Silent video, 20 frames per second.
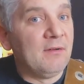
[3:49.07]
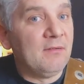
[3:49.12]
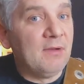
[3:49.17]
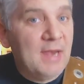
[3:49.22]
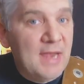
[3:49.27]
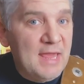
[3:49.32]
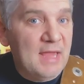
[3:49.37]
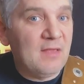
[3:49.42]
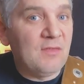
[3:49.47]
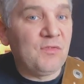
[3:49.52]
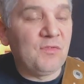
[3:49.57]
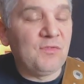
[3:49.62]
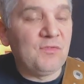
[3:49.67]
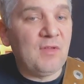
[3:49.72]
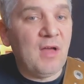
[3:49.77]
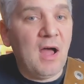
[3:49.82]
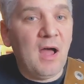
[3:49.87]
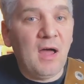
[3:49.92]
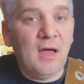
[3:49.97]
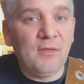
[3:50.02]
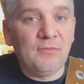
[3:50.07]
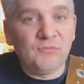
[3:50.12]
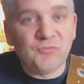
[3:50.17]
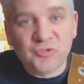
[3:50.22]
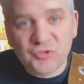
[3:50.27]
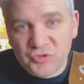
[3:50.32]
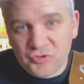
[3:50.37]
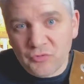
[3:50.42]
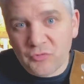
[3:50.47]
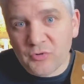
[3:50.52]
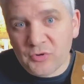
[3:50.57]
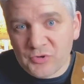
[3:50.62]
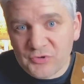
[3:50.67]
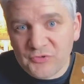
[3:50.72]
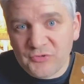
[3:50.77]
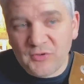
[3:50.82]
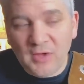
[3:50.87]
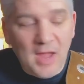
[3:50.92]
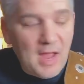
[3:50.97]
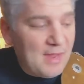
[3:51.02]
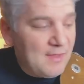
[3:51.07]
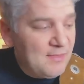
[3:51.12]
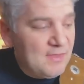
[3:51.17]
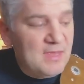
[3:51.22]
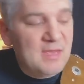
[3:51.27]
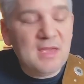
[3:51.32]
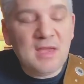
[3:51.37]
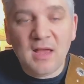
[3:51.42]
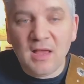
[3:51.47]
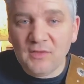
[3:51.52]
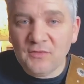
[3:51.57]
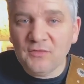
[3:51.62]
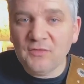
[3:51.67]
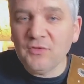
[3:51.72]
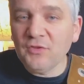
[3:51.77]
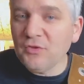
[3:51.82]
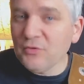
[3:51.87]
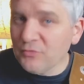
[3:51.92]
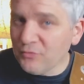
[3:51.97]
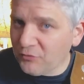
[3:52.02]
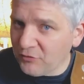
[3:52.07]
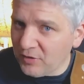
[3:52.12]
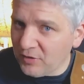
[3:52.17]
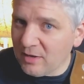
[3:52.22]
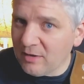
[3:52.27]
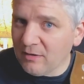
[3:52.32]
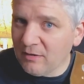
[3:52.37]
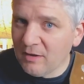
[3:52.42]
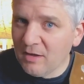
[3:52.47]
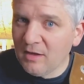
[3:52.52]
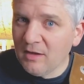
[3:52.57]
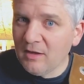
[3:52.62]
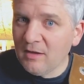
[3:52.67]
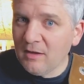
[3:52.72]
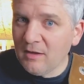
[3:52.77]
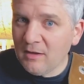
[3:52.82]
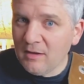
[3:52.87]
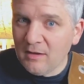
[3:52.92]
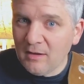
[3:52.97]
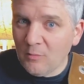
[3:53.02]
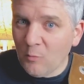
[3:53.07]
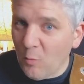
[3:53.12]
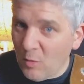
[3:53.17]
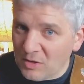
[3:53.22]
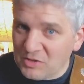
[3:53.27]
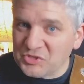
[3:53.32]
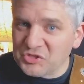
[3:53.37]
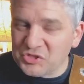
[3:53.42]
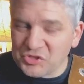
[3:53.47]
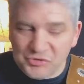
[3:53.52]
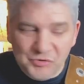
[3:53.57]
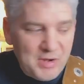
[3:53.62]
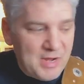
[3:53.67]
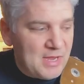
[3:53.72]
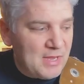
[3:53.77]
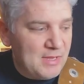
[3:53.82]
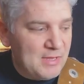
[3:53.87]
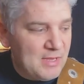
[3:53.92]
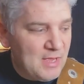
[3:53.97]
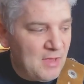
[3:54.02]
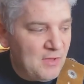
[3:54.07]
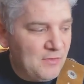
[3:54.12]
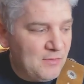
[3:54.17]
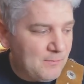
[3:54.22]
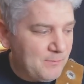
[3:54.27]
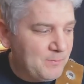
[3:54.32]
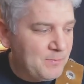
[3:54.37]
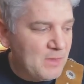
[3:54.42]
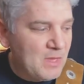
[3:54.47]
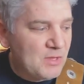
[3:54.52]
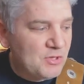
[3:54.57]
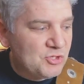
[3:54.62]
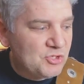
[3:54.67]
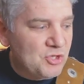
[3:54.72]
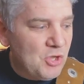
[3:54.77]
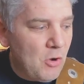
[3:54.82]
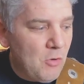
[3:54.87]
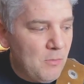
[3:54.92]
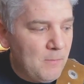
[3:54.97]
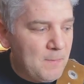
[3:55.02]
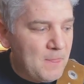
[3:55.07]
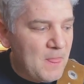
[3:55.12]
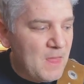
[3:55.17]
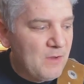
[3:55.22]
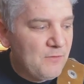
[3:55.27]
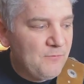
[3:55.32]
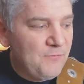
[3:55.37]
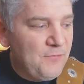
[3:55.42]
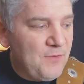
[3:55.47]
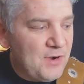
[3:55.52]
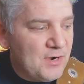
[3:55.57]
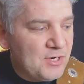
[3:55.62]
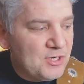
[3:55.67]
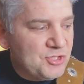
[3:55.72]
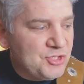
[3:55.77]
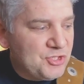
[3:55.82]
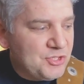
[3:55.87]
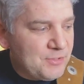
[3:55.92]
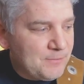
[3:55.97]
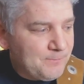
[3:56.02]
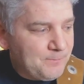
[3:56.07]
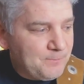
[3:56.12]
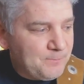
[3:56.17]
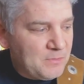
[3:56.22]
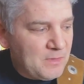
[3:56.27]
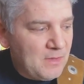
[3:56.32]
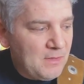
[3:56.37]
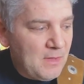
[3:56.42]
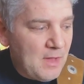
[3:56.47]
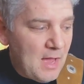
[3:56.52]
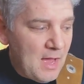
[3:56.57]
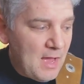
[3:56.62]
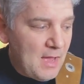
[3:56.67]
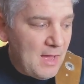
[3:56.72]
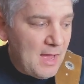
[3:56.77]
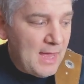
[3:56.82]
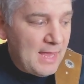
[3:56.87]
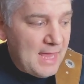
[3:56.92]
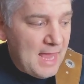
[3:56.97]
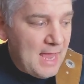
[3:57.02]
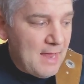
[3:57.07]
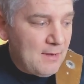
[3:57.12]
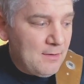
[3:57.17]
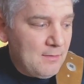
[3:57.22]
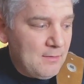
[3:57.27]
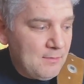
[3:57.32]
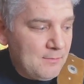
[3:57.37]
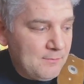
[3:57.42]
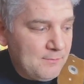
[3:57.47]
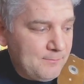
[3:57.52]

licks and short ideas using one string, yes. So first, again,